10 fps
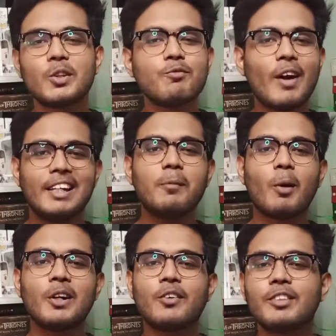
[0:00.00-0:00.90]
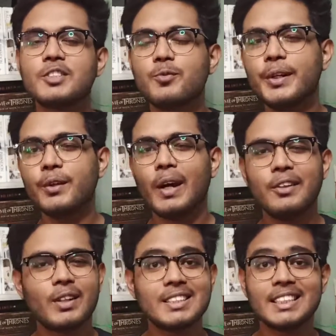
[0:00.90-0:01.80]
the final point of this video, and
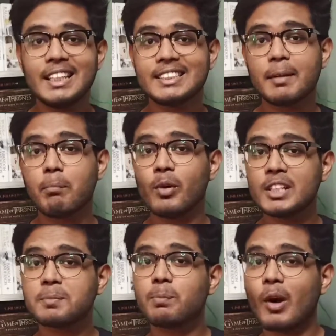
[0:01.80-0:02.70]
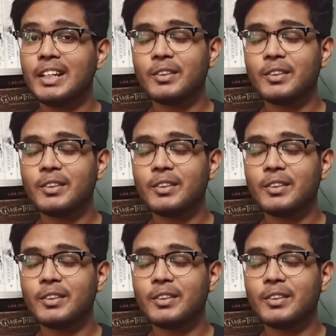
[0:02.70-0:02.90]
you can say it's a bonus point,